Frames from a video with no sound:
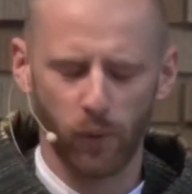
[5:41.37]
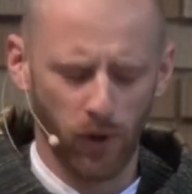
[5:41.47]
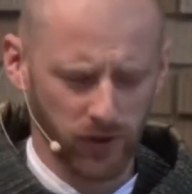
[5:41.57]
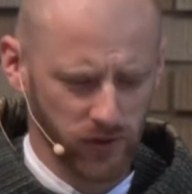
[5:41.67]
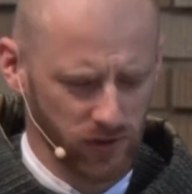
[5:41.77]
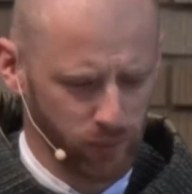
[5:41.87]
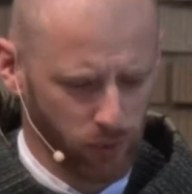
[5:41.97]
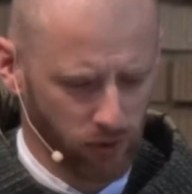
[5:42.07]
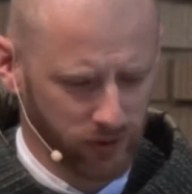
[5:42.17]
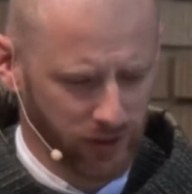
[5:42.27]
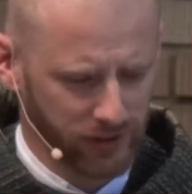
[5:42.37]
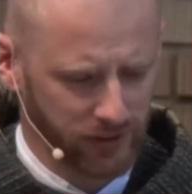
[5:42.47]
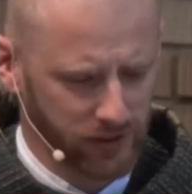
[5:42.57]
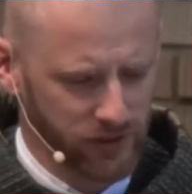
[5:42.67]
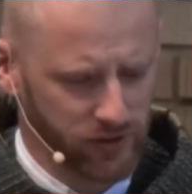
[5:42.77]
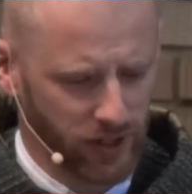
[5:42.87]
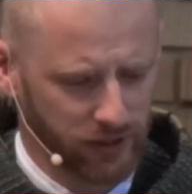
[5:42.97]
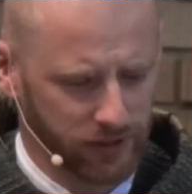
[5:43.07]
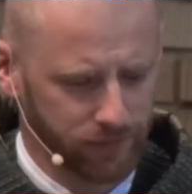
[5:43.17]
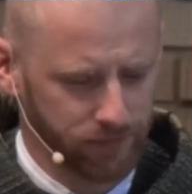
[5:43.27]
What is important is
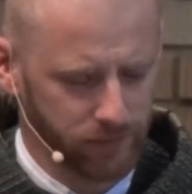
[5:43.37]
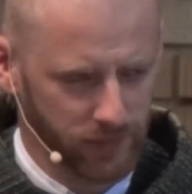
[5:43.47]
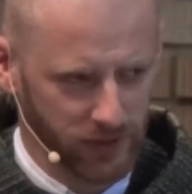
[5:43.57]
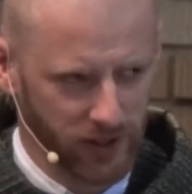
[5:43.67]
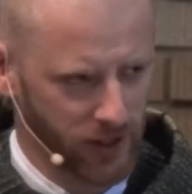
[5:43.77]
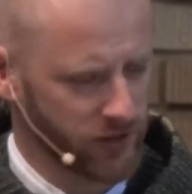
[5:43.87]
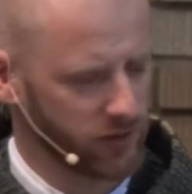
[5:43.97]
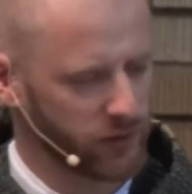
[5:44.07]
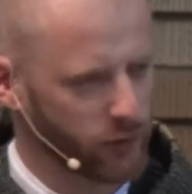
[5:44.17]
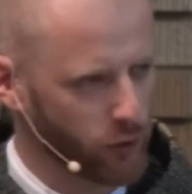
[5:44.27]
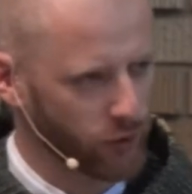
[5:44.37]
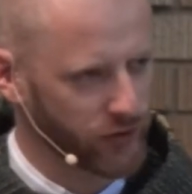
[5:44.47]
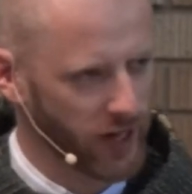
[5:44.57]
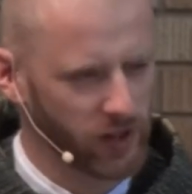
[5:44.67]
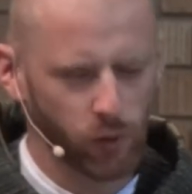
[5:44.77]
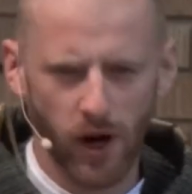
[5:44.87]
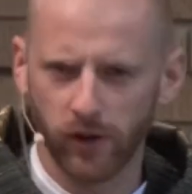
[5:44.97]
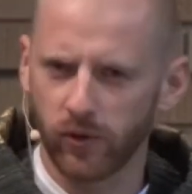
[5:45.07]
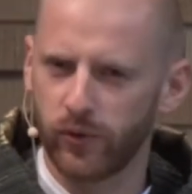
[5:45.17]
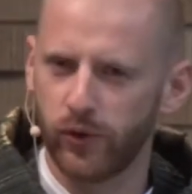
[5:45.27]
that He doesn't force any
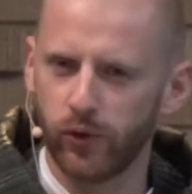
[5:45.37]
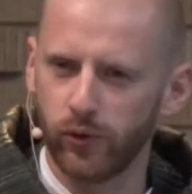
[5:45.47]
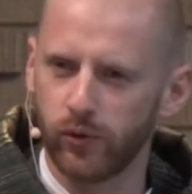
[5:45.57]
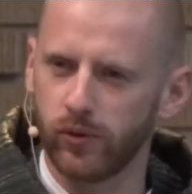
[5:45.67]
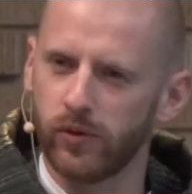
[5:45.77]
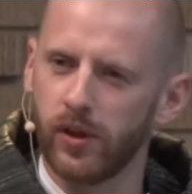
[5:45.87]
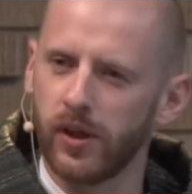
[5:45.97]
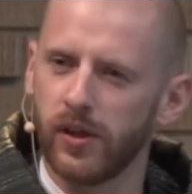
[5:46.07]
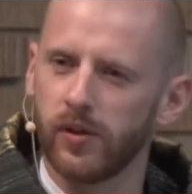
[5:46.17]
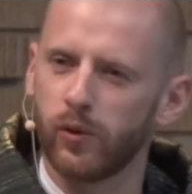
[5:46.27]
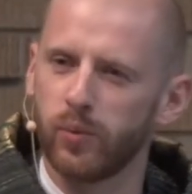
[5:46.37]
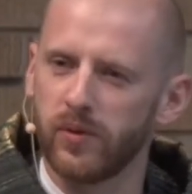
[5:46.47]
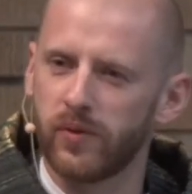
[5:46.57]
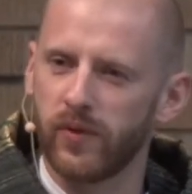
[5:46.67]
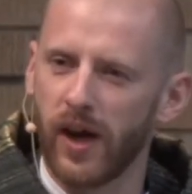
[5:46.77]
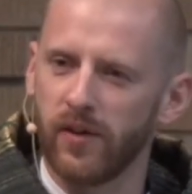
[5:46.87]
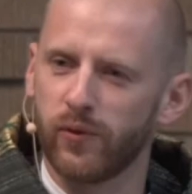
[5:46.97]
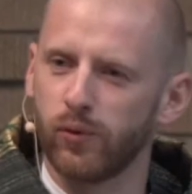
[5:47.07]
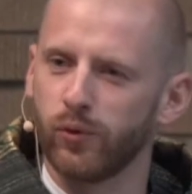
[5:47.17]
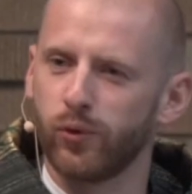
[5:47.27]
one of you to be
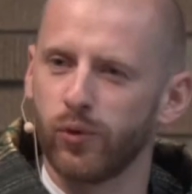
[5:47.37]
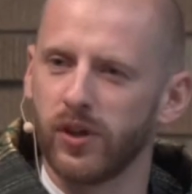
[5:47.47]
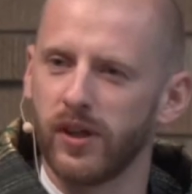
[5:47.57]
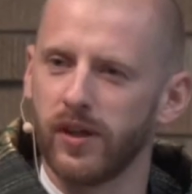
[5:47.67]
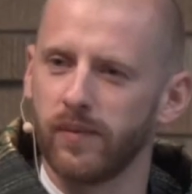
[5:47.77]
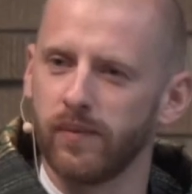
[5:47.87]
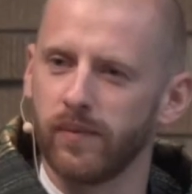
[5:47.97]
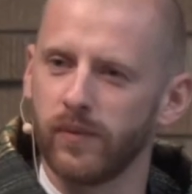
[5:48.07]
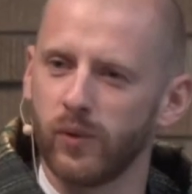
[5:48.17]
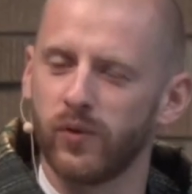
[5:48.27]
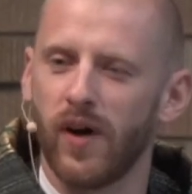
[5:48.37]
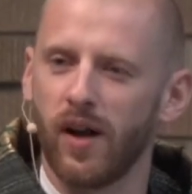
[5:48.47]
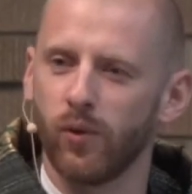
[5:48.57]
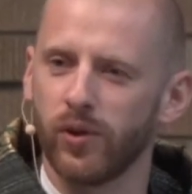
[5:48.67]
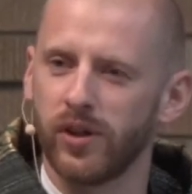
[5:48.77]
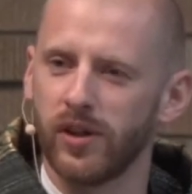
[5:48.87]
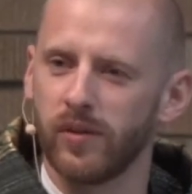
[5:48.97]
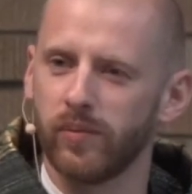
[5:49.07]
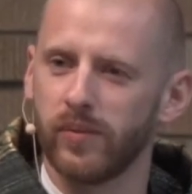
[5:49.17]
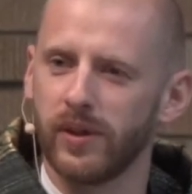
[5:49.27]
faithful to Him, to follow Him.
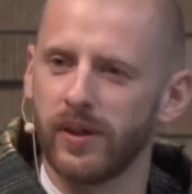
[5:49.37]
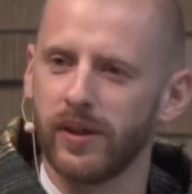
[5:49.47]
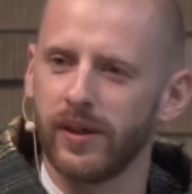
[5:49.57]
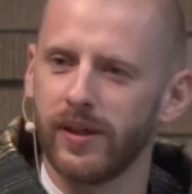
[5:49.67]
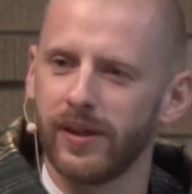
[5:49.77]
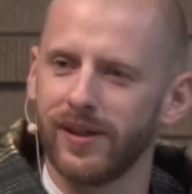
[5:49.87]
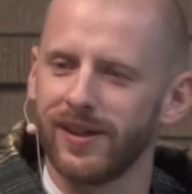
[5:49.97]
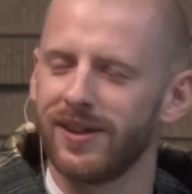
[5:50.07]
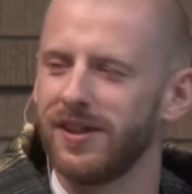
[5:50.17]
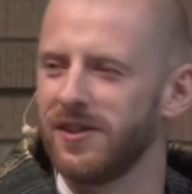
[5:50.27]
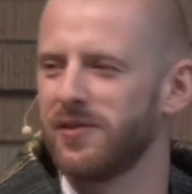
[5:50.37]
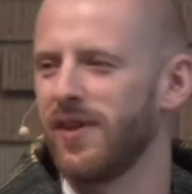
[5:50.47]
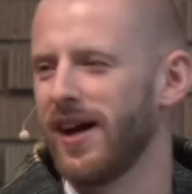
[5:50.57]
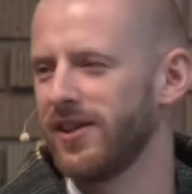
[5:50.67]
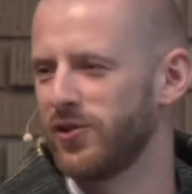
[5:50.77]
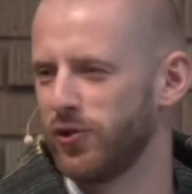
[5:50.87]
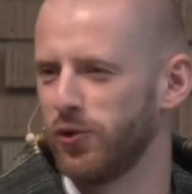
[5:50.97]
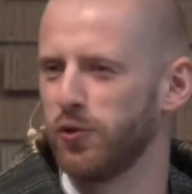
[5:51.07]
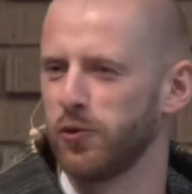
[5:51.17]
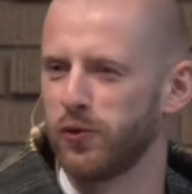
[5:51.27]
He invites
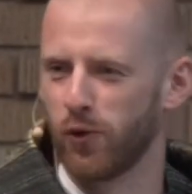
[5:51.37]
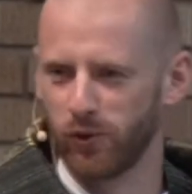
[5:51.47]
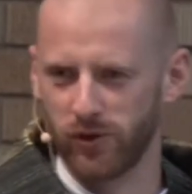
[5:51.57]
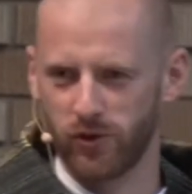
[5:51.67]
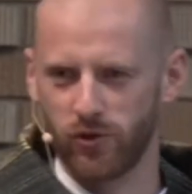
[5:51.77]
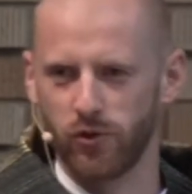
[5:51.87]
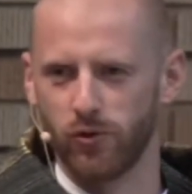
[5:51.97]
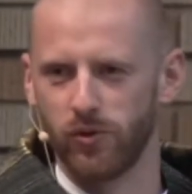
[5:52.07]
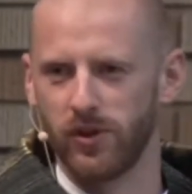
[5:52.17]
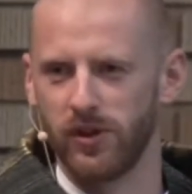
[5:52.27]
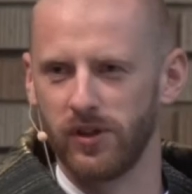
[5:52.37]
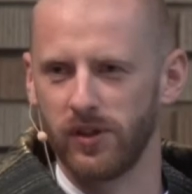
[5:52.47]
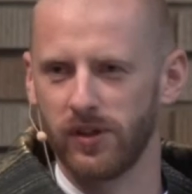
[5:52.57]
you for this journey.